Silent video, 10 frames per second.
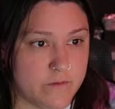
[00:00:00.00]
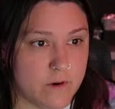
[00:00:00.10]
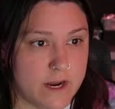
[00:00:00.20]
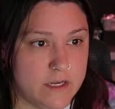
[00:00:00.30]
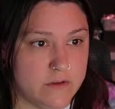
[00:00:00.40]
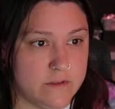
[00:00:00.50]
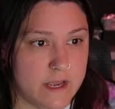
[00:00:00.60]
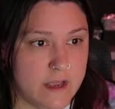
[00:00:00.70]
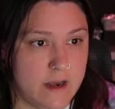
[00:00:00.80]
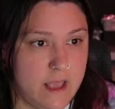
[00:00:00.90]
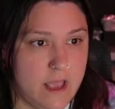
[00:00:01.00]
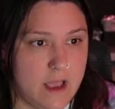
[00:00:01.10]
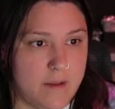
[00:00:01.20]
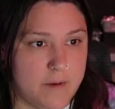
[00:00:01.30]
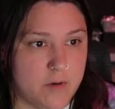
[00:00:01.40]
I do that,
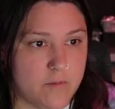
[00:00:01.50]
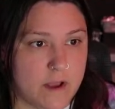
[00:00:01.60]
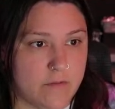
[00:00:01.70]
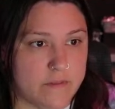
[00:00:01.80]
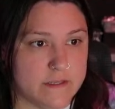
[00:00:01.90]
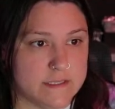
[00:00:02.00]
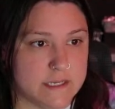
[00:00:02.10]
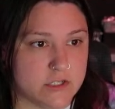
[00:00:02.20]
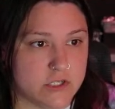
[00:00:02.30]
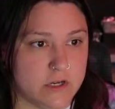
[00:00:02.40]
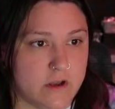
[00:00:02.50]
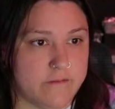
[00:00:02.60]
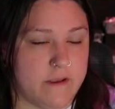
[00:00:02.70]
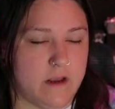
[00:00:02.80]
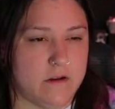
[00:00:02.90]
I'm going to round this section off
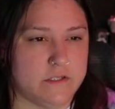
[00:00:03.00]
here.